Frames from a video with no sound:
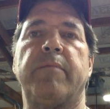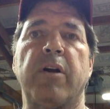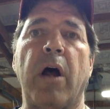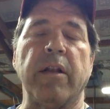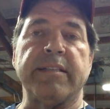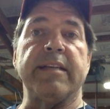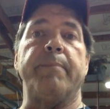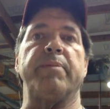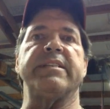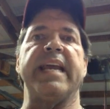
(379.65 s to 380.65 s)
call us
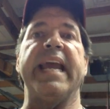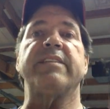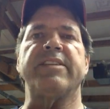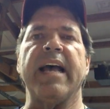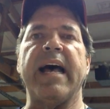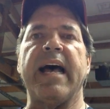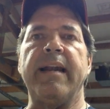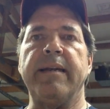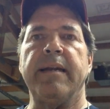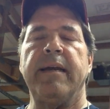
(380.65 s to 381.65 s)
up and say, hey
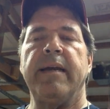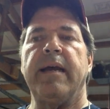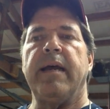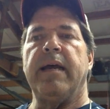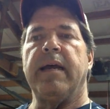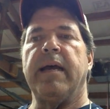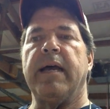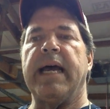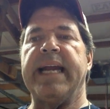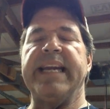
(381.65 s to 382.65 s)
Scott,
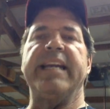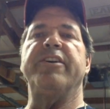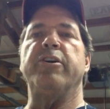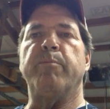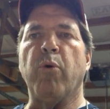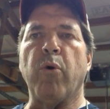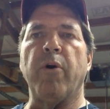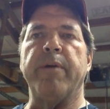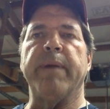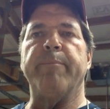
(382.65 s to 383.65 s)
I need a new
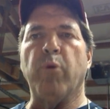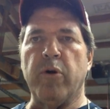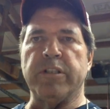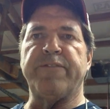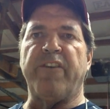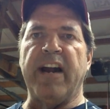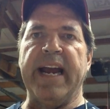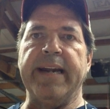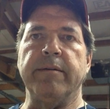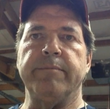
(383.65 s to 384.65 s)
board, my board's
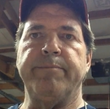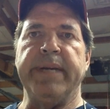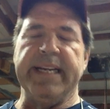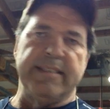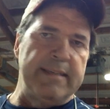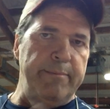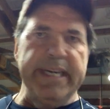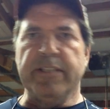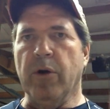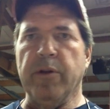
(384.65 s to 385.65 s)
fried, because
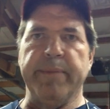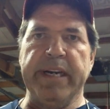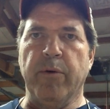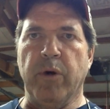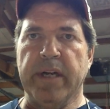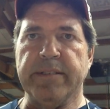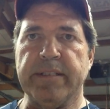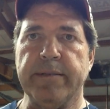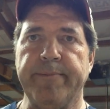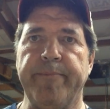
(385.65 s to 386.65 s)
somebody told me it
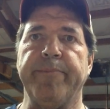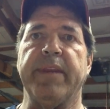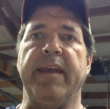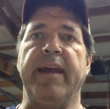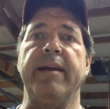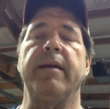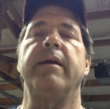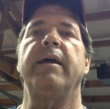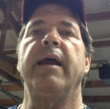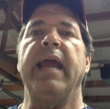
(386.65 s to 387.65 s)
was. Okay?
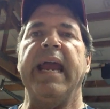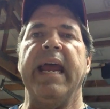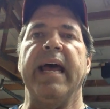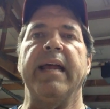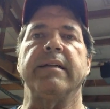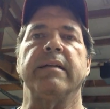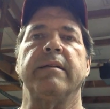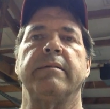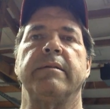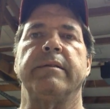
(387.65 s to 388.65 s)
And
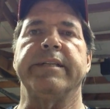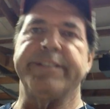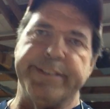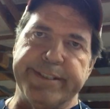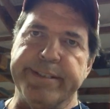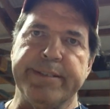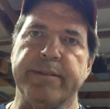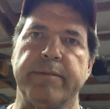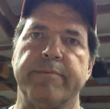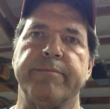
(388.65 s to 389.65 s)
let's just
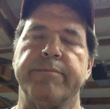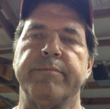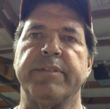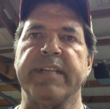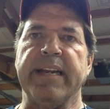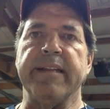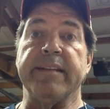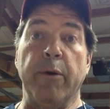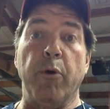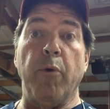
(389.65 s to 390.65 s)
say that
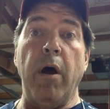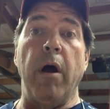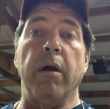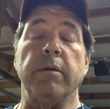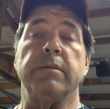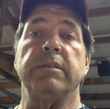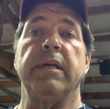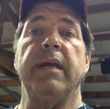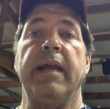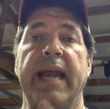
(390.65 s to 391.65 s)
they were wrong.
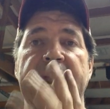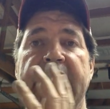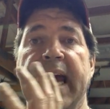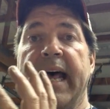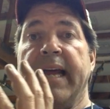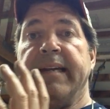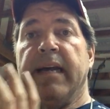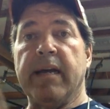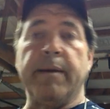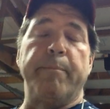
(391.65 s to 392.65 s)
And
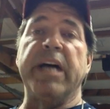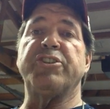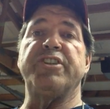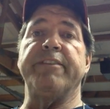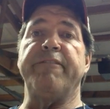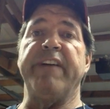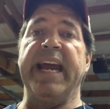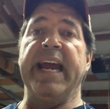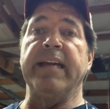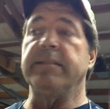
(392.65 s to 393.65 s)
a combustion
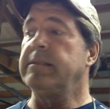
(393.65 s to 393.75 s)
fan,